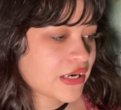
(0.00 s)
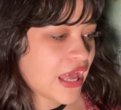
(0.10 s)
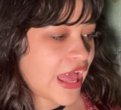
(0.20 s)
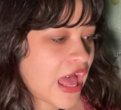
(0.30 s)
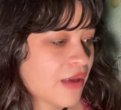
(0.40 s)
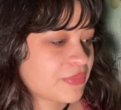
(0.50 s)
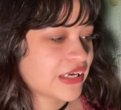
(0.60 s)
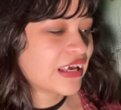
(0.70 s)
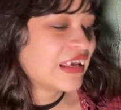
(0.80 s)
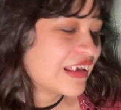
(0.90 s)
not
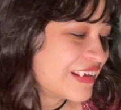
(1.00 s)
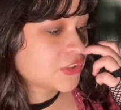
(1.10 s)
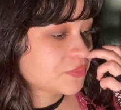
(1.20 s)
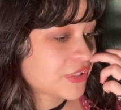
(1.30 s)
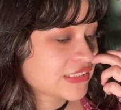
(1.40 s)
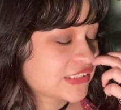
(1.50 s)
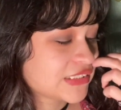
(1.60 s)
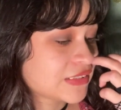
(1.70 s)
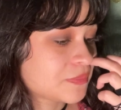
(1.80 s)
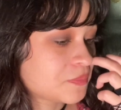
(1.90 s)
happy. Depressed
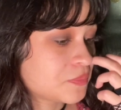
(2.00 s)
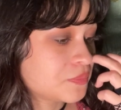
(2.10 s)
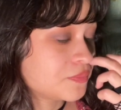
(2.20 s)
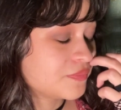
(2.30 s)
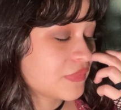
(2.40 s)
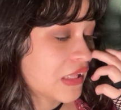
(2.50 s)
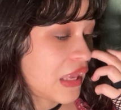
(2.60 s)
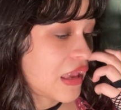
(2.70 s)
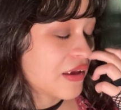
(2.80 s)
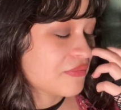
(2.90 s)
is
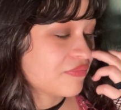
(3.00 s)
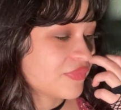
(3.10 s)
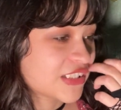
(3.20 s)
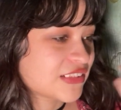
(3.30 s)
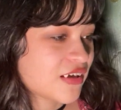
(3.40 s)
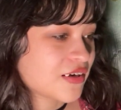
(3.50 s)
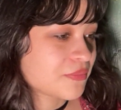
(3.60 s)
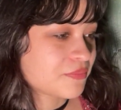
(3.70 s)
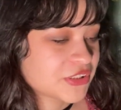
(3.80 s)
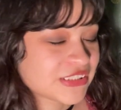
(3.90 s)
like, that's not
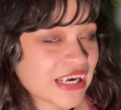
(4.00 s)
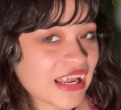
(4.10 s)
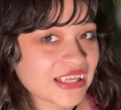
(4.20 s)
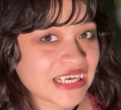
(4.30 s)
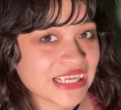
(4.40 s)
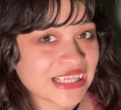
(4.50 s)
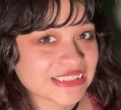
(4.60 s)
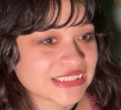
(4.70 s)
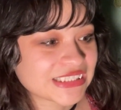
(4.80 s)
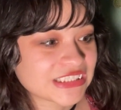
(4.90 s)
a personality,
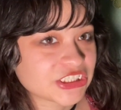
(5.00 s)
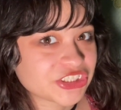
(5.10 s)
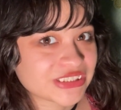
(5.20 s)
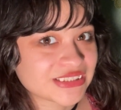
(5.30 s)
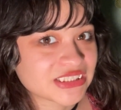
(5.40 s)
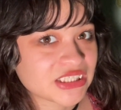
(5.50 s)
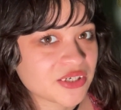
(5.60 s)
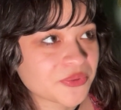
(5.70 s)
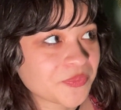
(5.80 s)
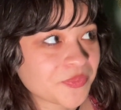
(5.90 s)
that's a condition,
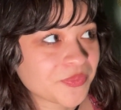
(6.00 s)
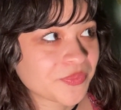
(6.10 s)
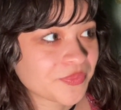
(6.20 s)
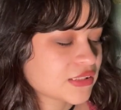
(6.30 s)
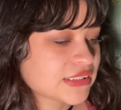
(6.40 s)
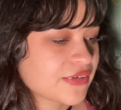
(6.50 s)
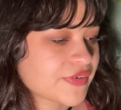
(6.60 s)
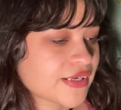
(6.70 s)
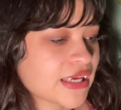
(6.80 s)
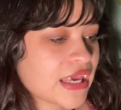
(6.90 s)
so I'll say
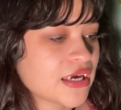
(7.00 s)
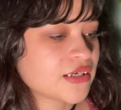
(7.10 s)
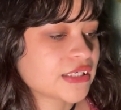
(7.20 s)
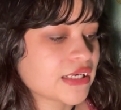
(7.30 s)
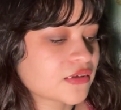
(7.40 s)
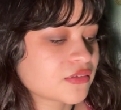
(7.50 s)
very caring.